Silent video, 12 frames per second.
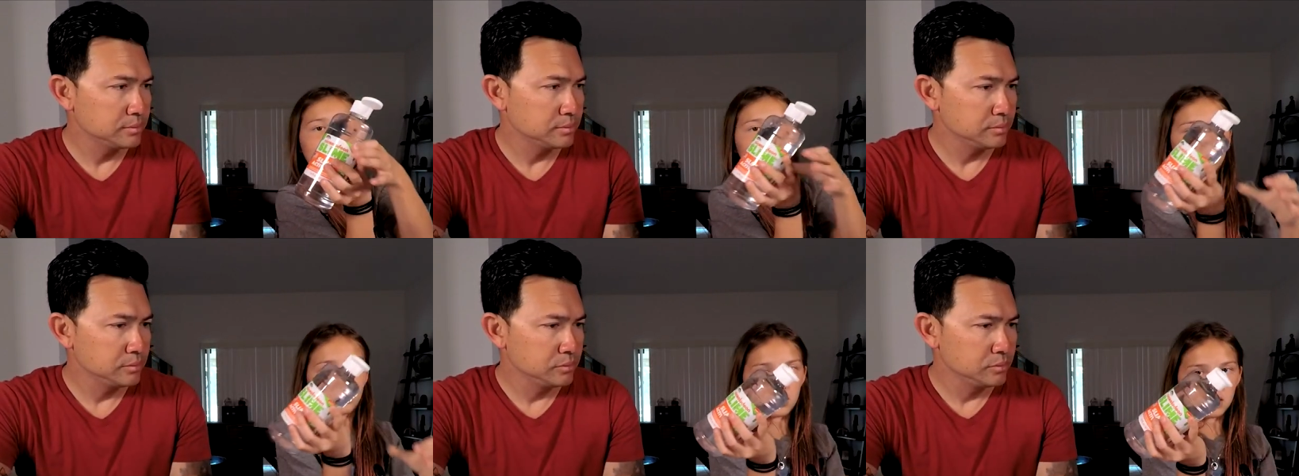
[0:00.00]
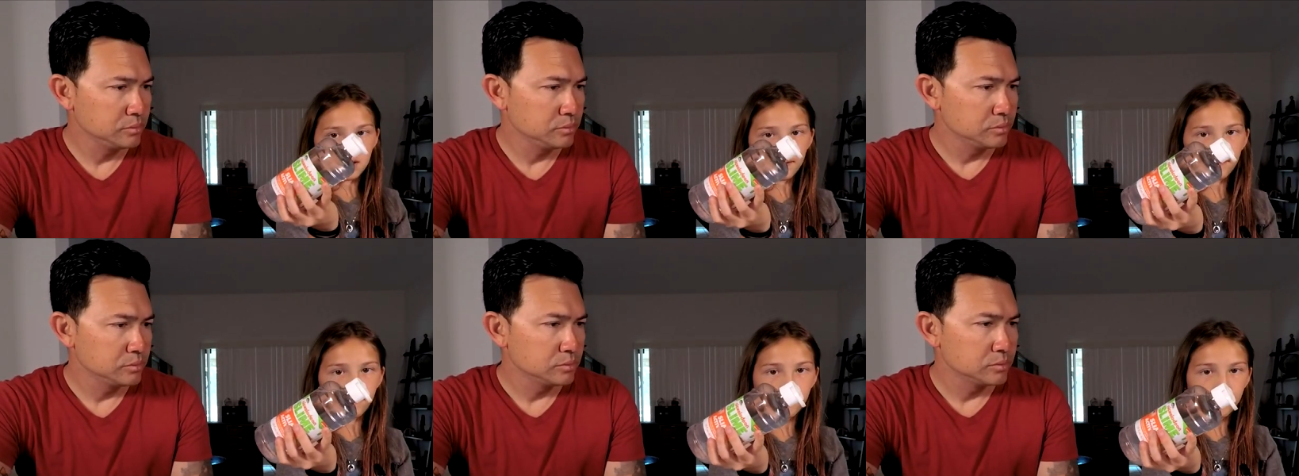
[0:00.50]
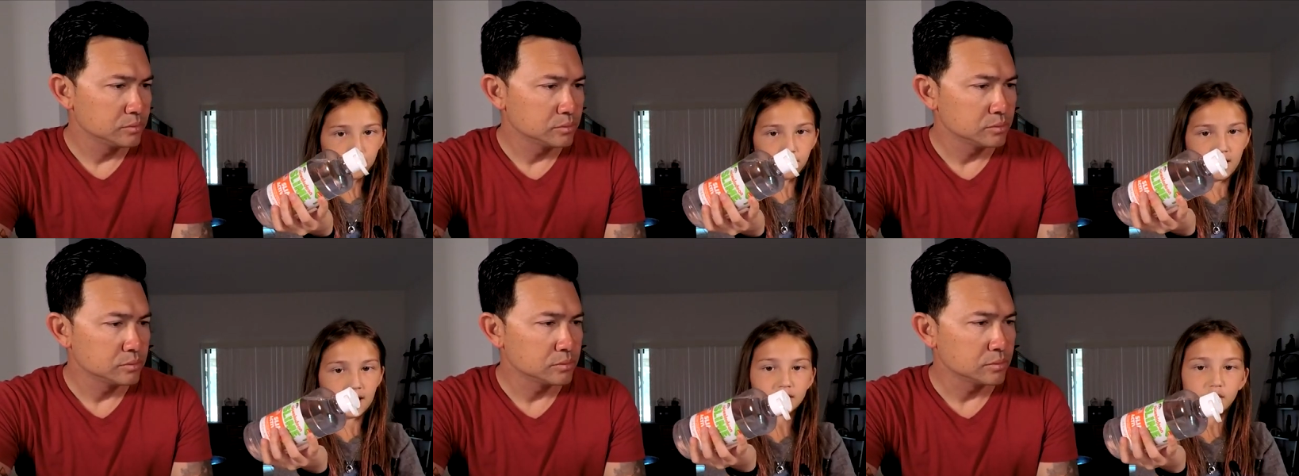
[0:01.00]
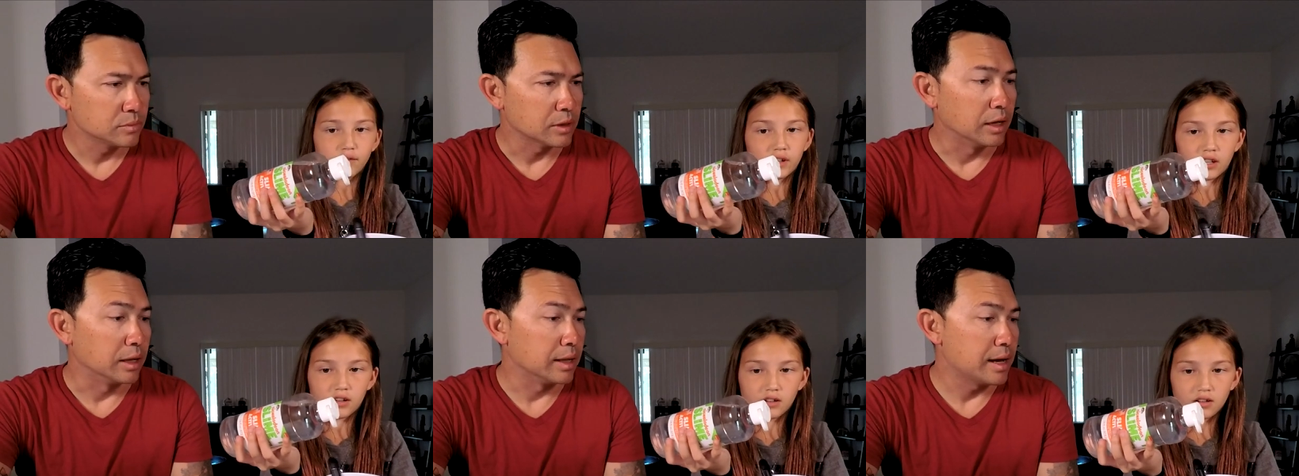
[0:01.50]
Speaker 1: a lot of
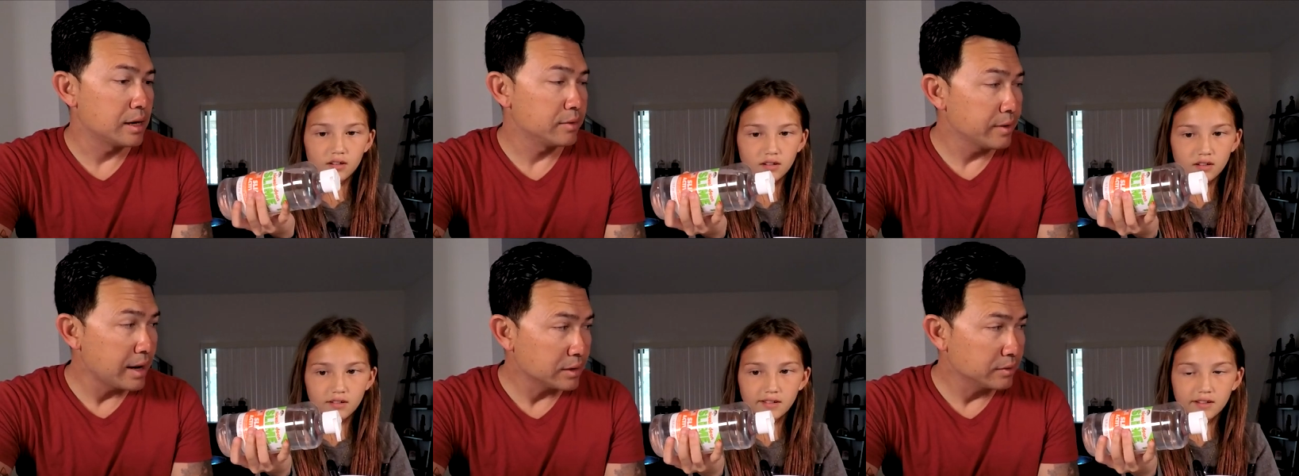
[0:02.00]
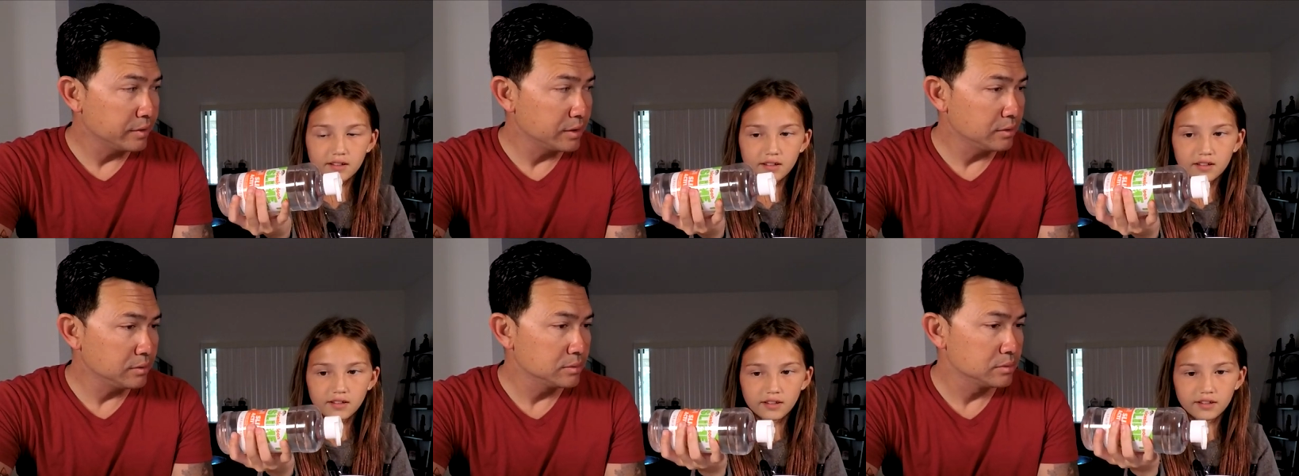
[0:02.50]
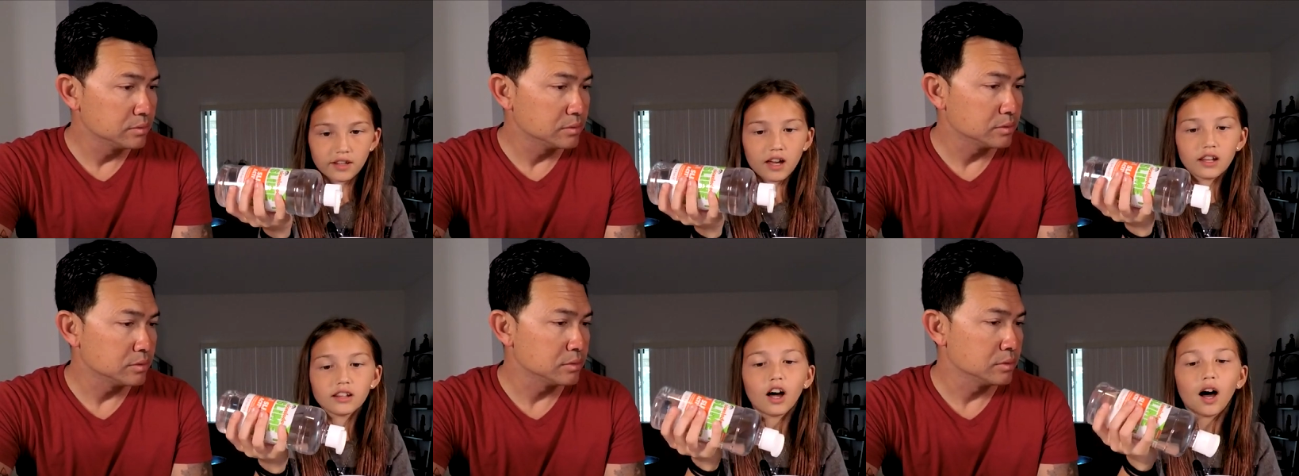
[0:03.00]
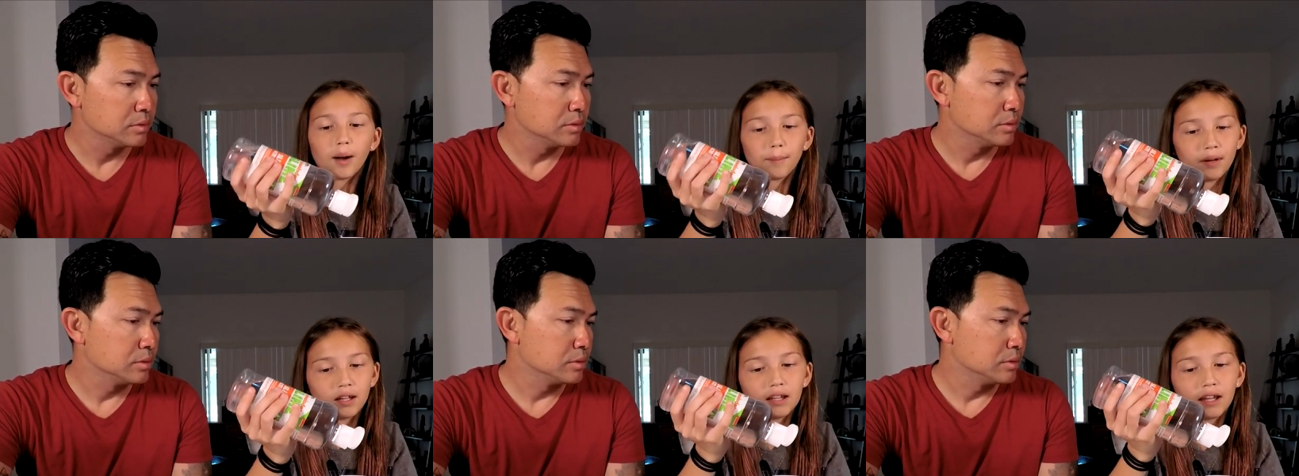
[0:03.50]
activator.
Speaker 2: A lot of activator?
Speaker 1: Not a
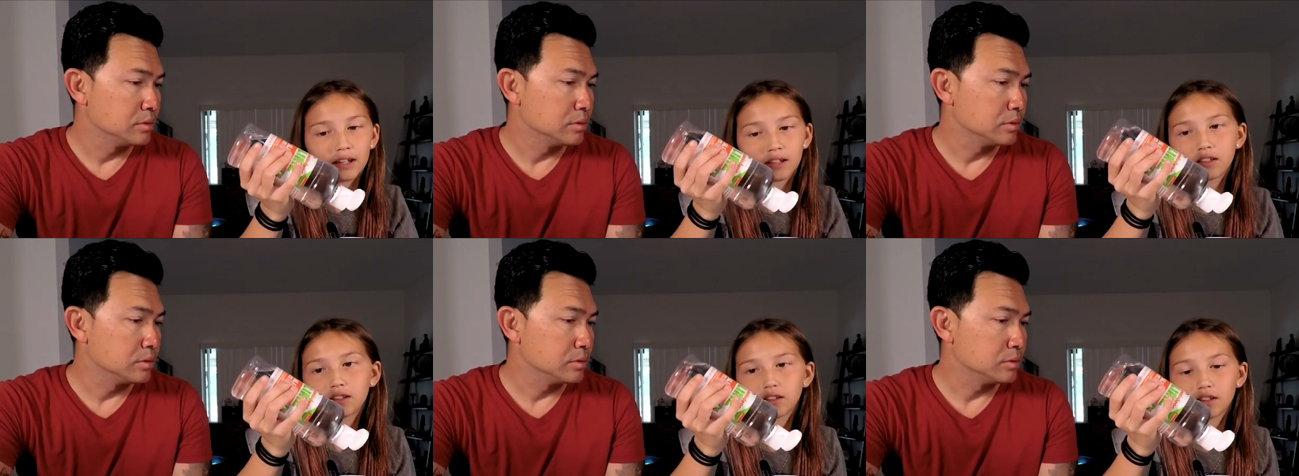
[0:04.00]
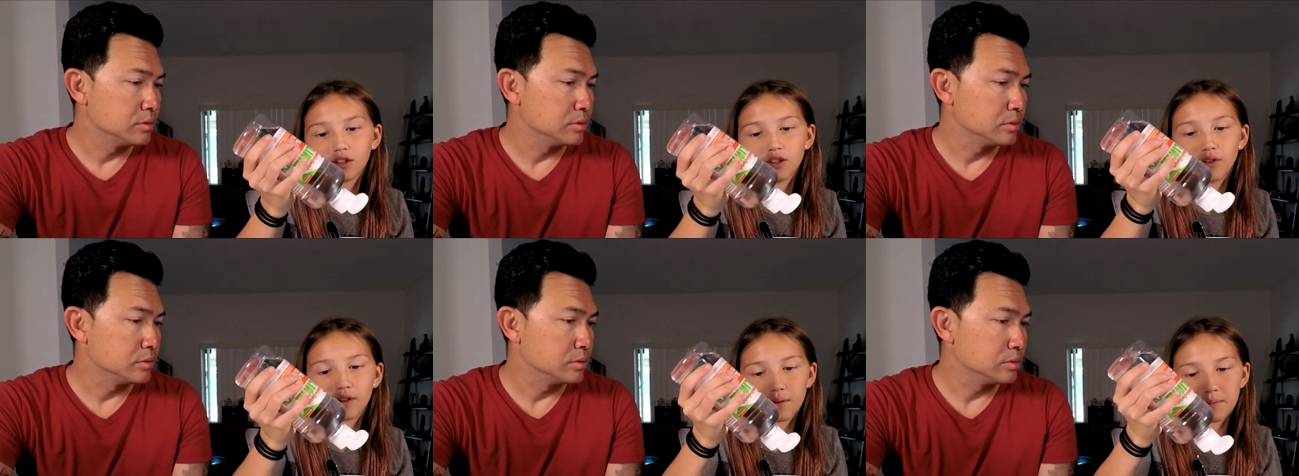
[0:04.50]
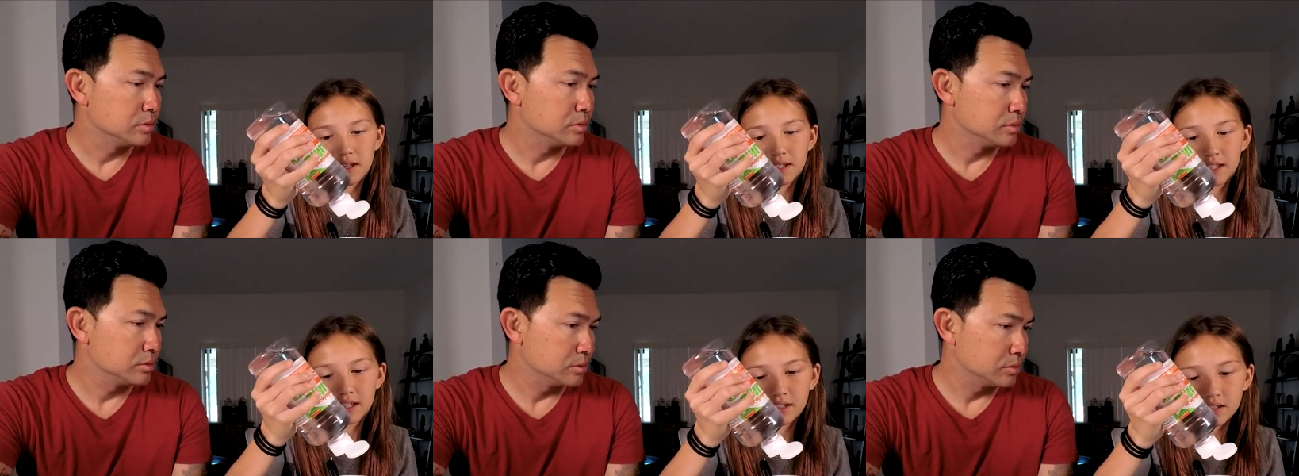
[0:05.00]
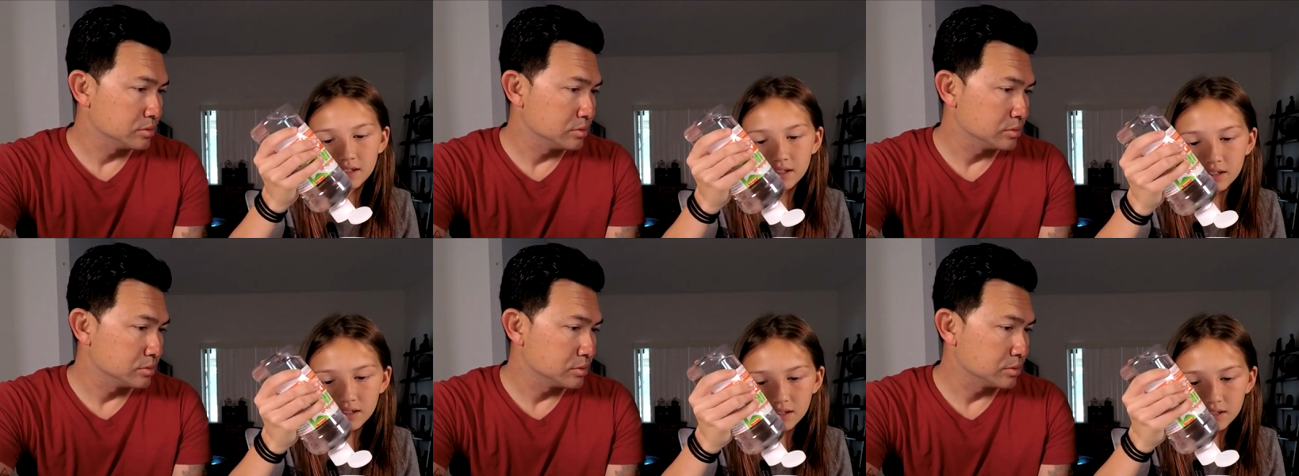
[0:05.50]
lot, but like, you know what I mean, like.
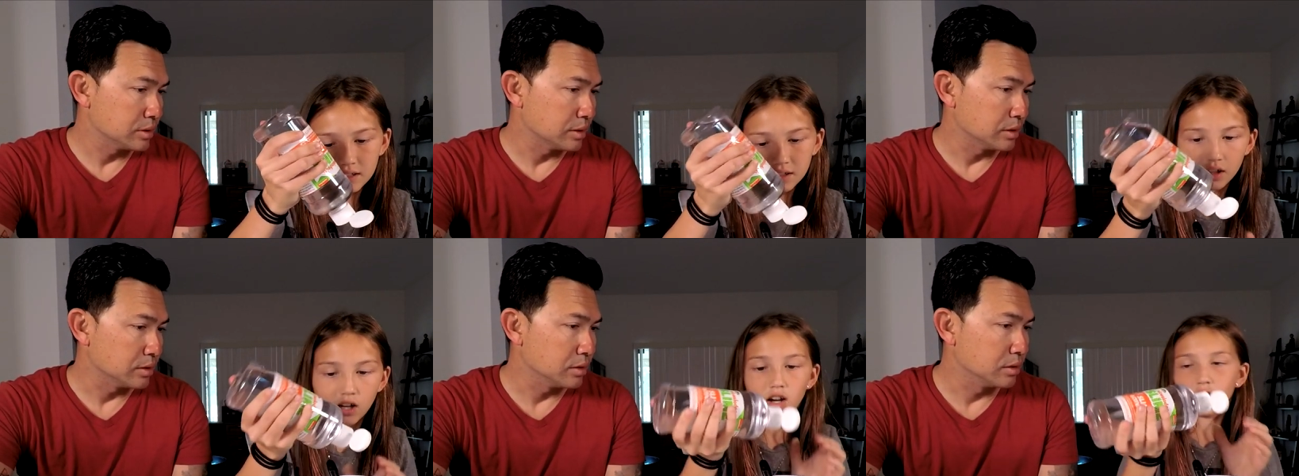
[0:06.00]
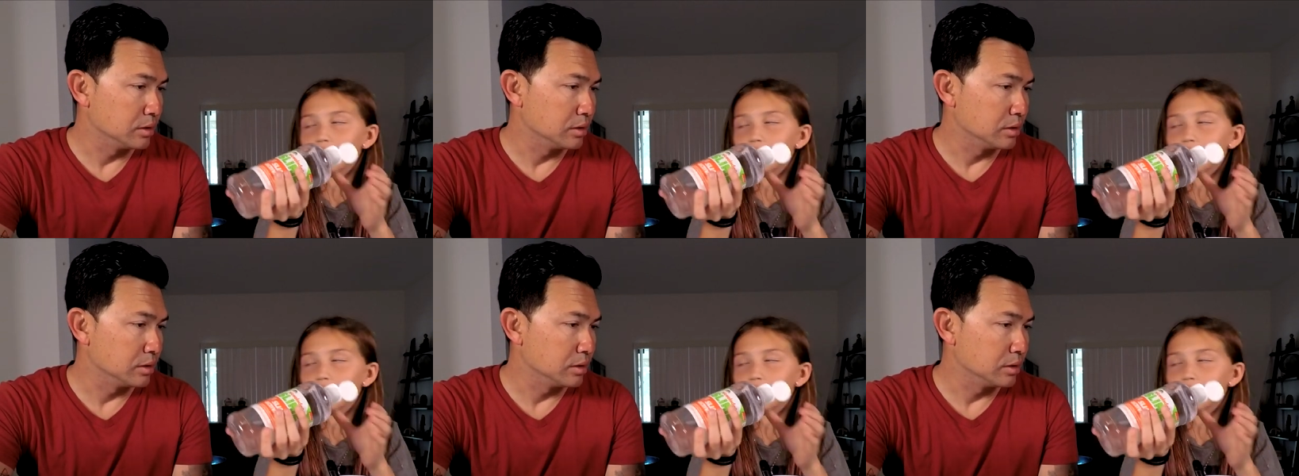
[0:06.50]
A